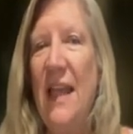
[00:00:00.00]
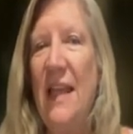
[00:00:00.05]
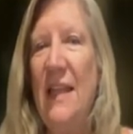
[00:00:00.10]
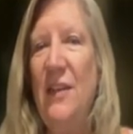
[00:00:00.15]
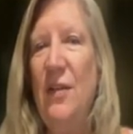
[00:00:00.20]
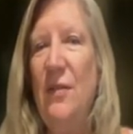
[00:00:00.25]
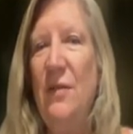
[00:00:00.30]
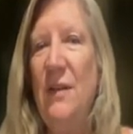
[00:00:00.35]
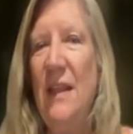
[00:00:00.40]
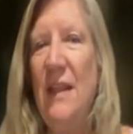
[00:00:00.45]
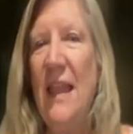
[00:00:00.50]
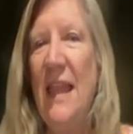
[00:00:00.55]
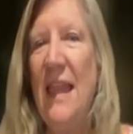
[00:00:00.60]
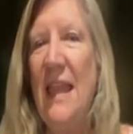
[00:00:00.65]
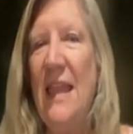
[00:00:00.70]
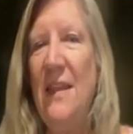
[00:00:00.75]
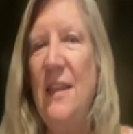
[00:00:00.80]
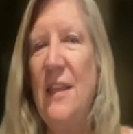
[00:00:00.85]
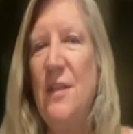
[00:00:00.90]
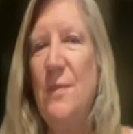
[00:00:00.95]
and you
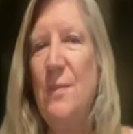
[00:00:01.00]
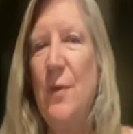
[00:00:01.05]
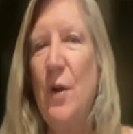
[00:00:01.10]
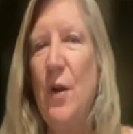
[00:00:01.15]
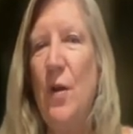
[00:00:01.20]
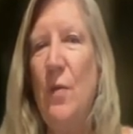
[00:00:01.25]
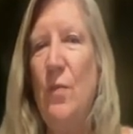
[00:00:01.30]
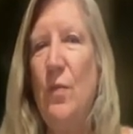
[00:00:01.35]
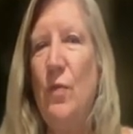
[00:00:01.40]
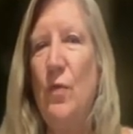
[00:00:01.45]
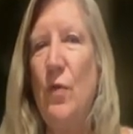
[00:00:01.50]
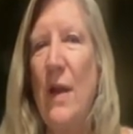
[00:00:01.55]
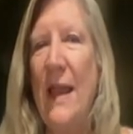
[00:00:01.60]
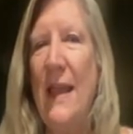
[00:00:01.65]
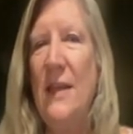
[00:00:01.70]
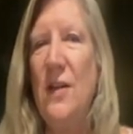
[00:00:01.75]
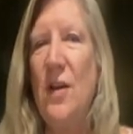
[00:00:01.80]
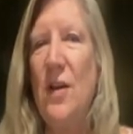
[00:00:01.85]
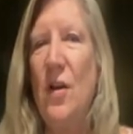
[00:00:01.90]
lay this probe right